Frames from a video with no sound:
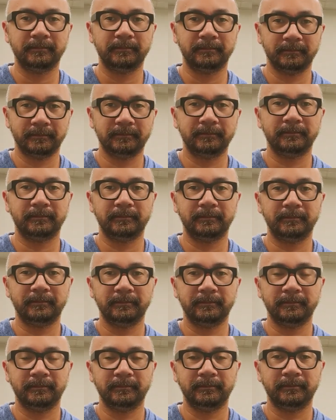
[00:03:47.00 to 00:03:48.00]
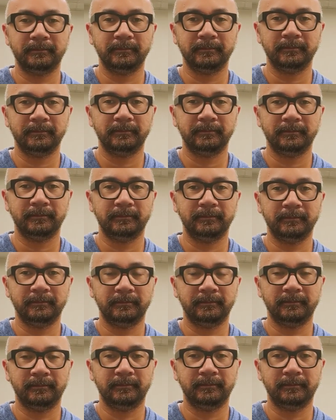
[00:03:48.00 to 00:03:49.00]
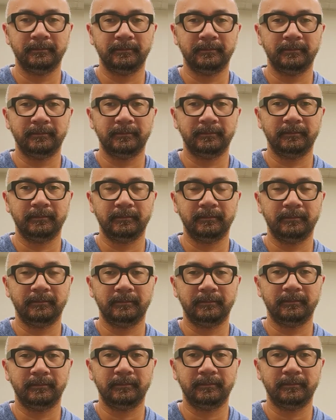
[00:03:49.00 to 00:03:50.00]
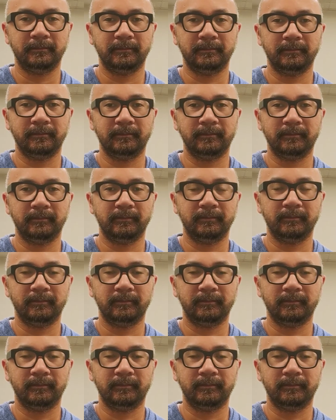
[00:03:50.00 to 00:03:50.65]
This person isn't speaking.